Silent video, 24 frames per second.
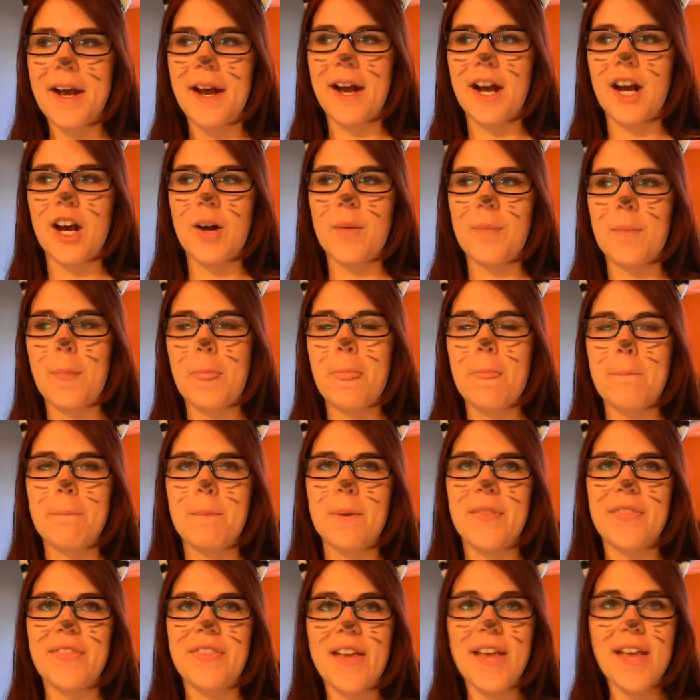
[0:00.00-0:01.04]
Um,
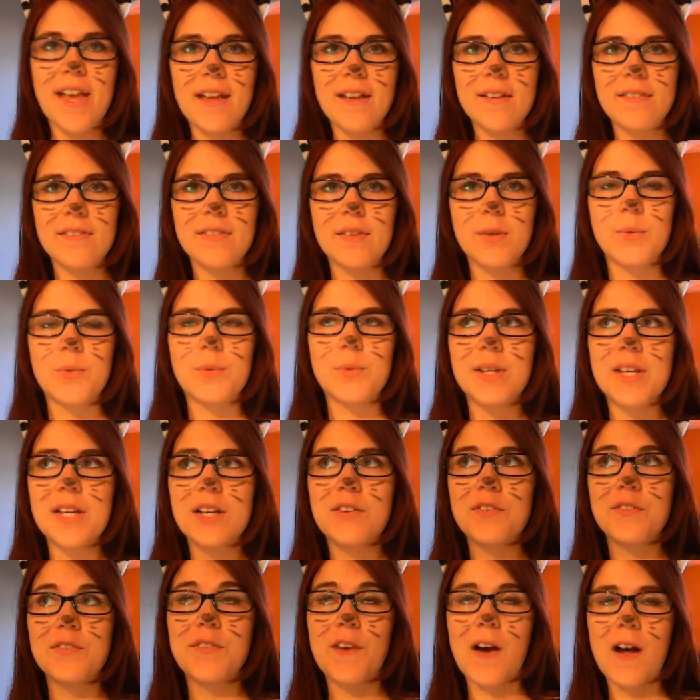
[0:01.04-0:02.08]
but then the week
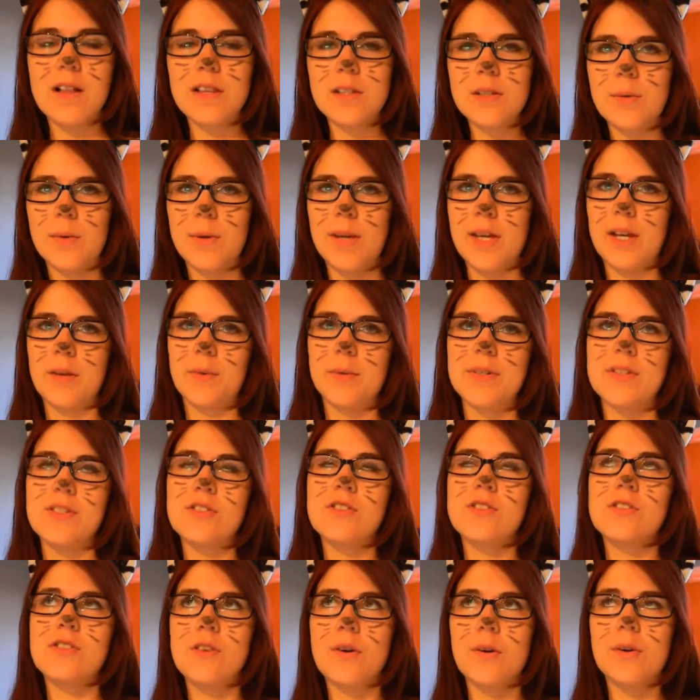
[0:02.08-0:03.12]
following was
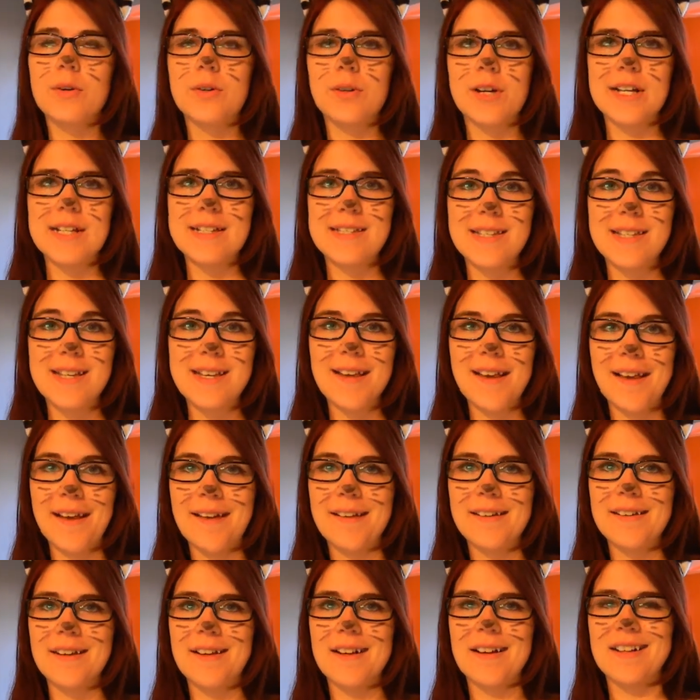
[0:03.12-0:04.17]
so crazy,
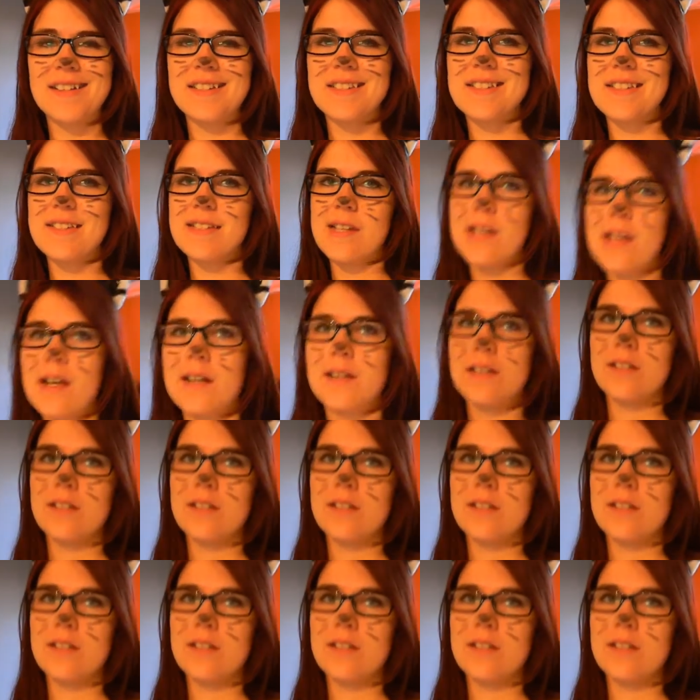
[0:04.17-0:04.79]
and I got sick,